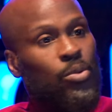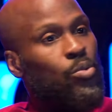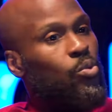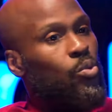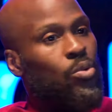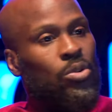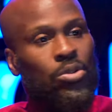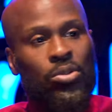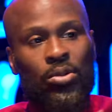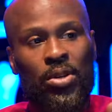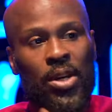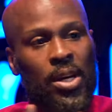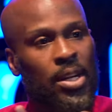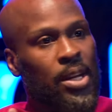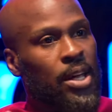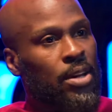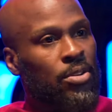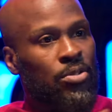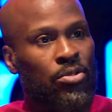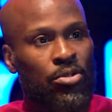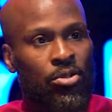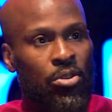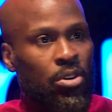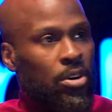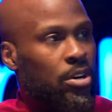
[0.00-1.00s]
I mean, once you get that
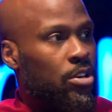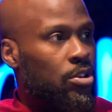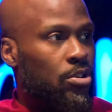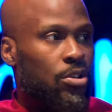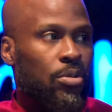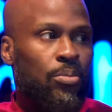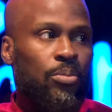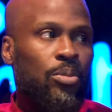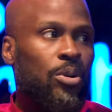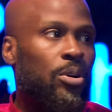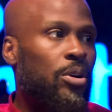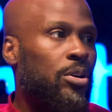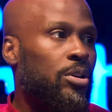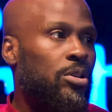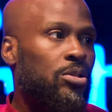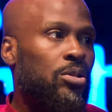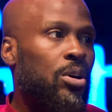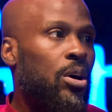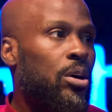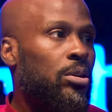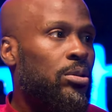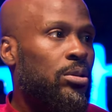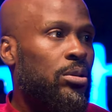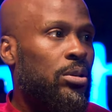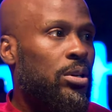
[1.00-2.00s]
New York in your blood, it's
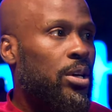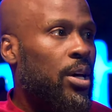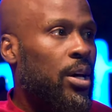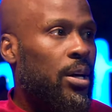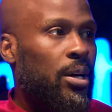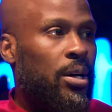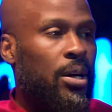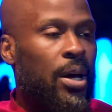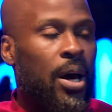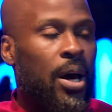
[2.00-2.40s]
hard to get